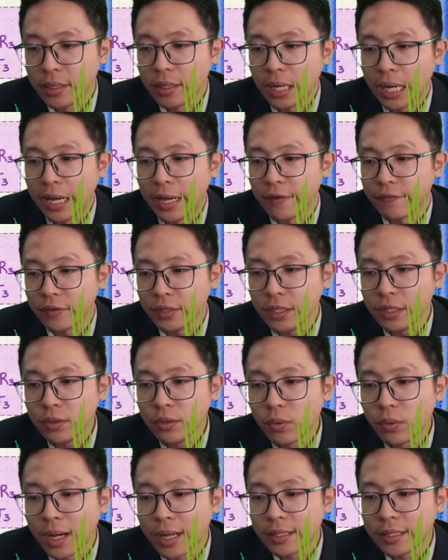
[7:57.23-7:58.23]
I have
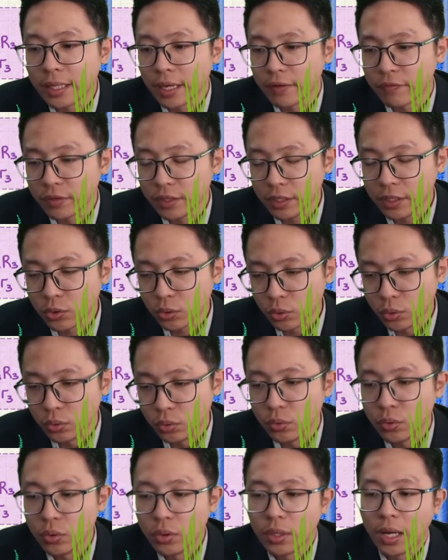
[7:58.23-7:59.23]
E1, I have
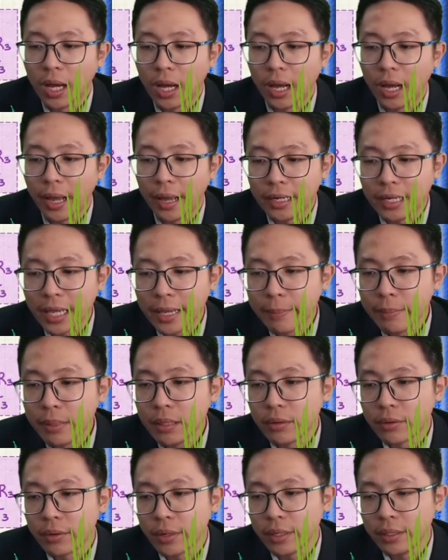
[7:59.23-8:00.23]
E2. I label
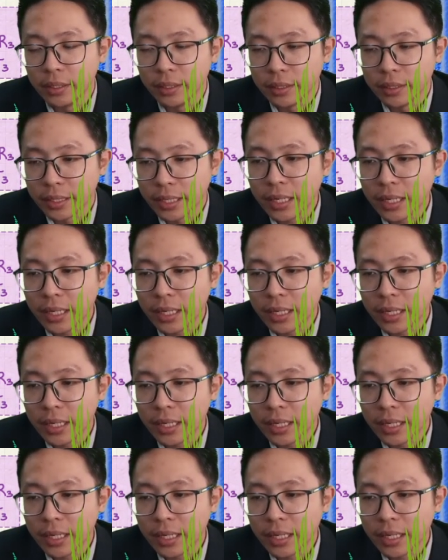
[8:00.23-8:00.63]
already.